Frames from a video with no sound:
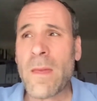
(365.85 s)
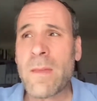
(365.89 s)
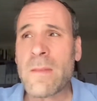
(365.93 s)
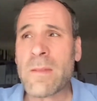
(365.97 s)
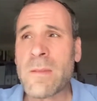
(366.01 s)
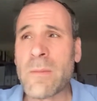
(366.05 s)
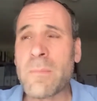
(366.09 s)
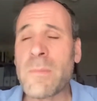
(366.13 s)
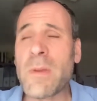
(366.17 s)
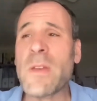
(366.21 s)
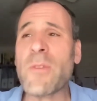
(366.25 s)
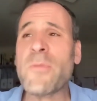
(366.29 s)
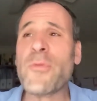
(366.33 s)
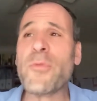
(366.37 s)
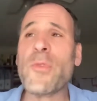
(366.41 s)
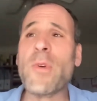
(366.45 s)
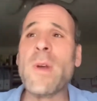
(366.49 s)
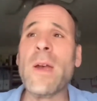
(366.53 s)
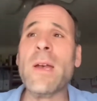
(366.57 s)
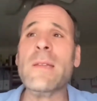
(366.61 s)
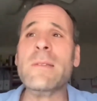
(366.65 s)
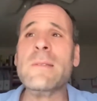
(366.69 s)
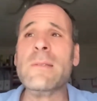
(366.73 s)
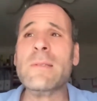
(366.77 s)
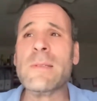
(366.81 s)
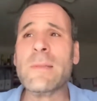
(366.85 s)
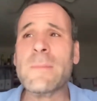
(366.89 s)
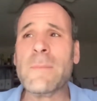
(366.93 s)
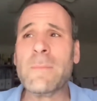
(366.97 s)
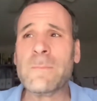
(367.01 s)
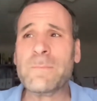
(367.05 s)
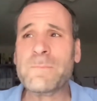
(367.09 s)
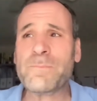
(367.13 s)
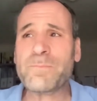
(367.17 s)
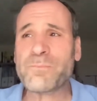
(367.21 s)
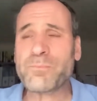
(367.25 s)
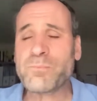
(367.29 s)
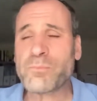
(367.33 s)
To be a friend
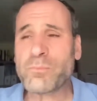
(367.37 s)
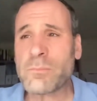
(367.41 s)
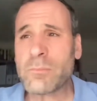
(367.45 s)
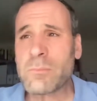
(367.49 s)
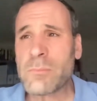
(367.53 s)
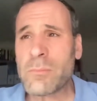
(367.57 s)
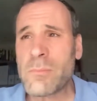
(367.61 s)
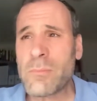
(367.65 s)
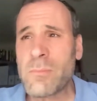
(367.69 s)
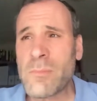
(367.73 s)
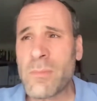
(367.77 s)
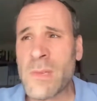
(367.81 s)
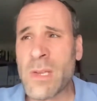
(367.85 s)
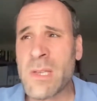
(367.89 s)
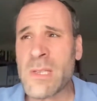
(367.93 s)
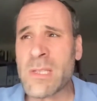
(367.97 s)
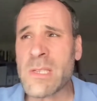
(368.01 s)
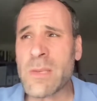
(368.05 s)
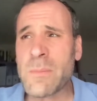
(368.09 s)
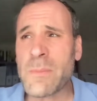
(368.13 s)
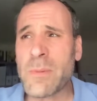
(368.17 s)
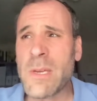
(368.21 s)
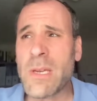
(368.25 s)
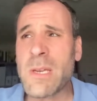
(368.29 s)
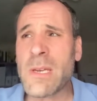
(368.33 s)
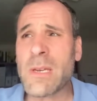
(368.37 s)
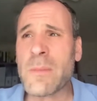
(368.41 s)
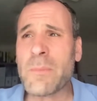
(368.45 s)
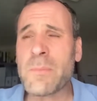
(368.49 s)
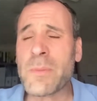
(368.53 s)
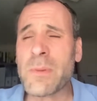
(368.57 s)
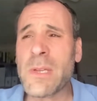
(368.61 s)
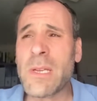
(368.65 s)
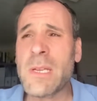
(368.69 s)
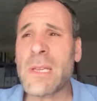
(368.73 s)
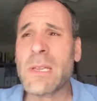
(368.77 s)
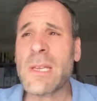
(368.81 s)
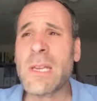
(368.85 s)
and to be
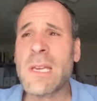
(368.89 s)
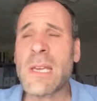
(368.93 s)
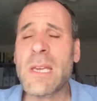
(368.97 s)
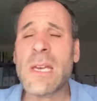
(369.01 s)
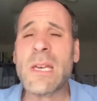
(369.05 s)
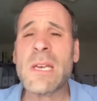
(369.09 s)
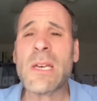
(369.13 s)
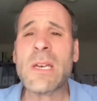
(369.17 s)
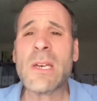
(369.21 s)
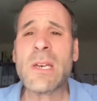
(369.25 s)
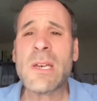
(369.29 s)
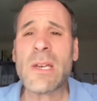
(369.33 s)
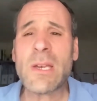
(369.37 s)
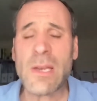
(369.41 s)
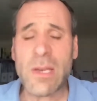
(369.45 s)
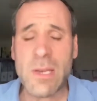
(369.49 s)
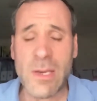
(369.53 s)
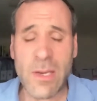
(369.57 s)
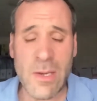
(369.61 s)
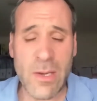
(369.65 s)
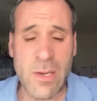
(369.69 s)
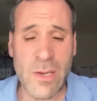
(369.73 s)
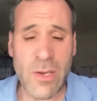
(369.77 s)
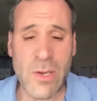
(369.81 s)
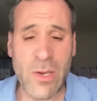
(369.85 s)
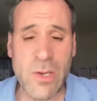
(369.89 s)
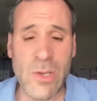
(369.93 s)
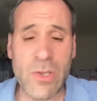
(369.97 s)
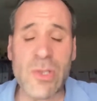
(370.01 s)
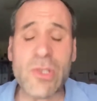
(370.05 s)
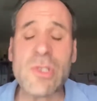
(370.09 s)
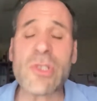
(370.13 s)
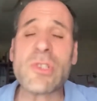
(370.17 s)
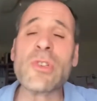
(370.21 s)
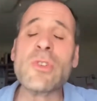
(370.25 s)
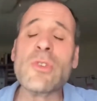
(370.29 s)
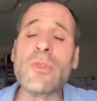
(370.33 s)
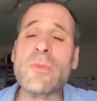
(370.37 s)
completely
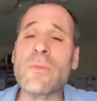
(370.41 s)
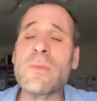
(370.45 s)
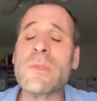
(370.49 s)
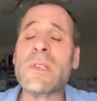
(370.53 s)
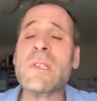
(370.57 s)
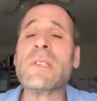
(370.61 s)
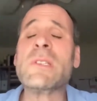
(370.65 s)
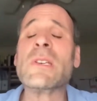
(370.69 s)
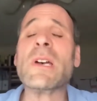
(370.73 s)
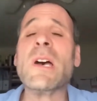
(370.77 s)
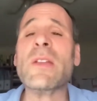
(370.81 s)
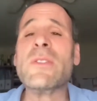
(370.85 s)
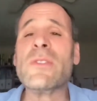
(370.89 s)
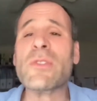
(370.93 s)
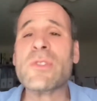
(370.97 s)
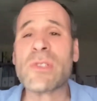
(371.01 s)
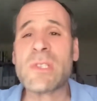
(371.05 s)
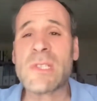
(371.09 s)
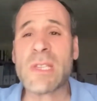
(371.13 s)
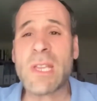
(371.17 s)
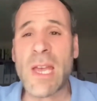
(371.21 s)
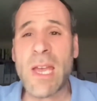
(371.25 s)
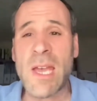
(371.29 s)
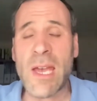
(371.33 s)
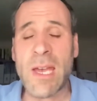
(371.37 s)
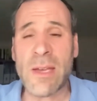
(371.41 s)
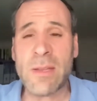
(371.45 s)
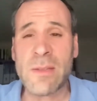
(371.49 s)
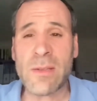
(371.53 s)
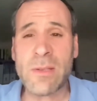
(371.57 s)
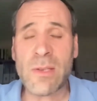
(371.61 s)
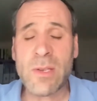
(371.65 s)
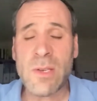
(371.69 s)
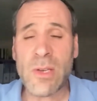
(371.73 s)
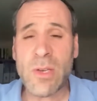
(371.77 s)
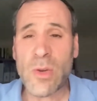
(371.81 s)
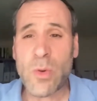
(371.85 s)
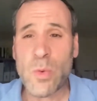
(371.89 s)
consumed and to
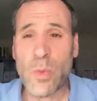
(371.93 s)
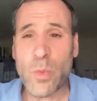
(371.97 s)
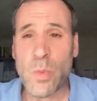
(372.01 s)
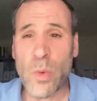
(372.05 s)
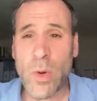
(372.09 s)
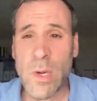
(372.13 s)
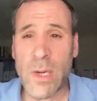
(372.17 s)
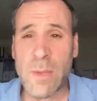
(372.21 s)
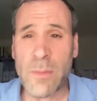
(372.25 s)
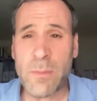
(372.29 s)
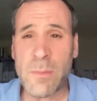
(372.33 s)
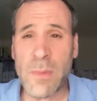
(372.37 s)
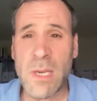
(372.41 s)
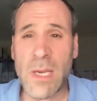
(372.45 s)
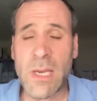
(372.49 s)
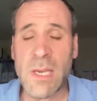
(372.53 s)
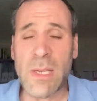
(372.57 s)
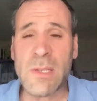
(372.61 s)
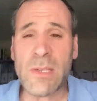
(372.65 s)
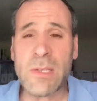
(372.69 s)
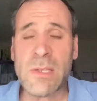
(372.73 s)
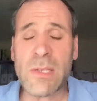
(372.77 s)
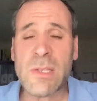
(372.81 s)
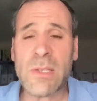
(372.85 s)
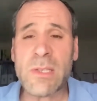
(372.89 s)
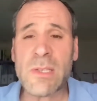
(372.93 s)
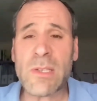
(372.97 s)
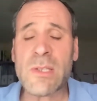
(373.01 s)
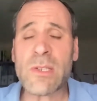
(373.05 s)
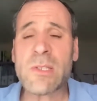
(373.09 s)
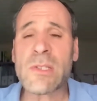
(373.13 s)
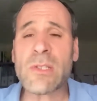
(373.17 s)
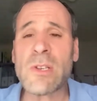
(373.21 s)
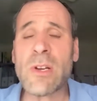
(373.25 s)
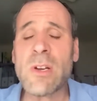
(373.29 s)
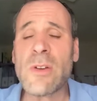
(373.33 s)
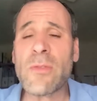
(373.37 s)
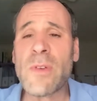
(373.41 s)
understand what it means to
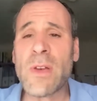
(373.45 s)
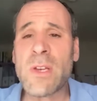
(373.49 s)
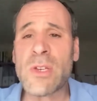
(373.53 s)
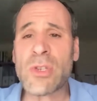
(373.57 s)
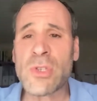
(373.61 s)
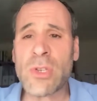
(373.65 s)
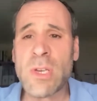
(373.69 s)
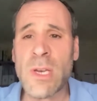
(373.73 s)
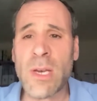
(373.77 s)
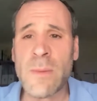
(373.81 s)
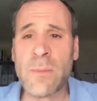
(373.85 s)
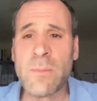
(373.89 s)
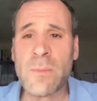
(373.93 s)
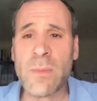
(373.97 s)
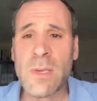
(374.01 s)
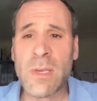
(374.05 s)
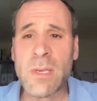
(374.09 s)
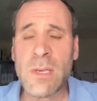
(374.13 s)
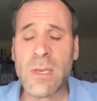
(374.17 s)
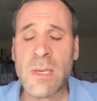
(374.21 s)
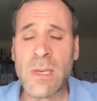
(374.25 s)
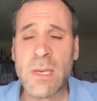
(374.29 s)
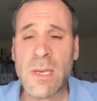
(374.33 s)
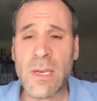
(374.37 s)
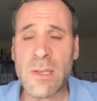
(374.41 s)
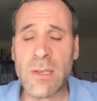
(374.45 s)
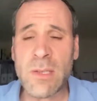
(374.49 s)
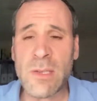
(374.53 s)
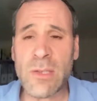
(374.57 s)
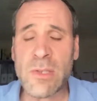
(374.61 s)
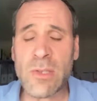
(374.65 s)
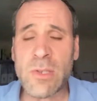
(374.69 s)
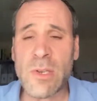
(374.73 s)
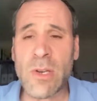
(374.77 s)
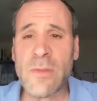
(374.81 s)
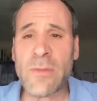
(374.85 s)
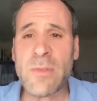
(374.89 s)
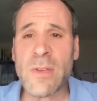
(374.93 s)
serve Hashem and to
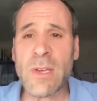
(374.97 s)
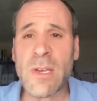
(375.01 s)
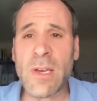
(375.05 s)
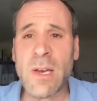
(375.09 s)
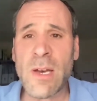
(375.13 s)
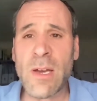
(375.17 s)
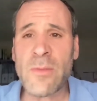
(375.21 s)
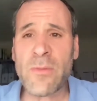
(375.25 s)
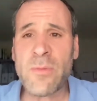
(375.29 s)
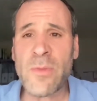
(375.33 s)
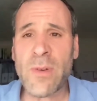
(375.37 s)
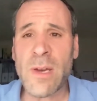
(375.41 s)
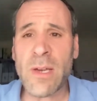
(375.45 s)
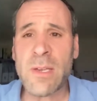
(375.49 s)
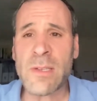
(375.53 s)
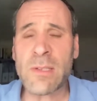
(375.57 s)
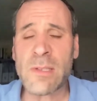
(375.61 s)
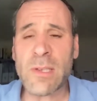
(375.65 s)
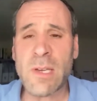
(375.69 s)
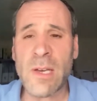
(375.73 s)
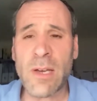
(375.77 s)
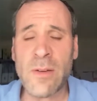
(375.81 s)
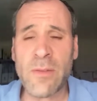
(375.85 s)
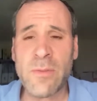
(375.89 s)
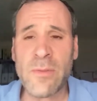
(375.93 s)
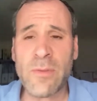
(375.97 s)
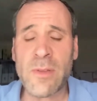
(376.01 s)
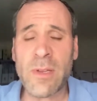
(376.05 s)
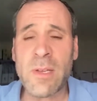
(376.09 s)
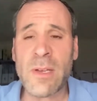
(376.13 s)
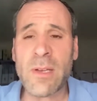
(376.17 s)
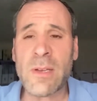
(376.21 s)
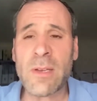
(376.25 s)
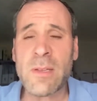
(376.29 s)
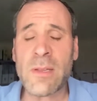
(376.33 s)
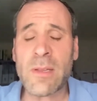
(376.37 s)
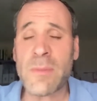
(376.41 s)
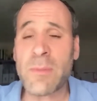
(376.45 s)
serve the confines of
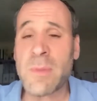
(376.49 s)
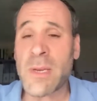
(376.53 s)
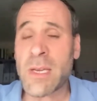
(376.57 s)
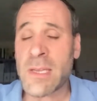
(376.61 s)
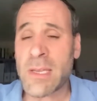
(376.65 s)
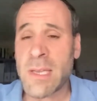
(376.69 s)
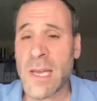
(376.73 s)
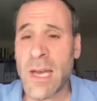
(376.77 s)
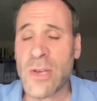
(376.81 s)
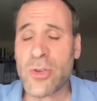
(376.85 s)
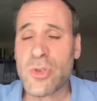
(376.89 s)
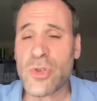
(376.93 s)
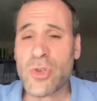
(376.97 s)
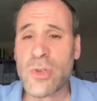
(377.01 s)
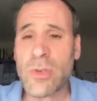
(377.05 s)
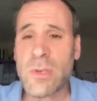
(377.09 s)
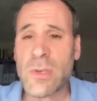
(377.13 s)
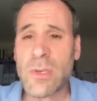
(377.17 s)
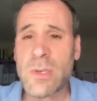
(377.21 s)
the Mikdash.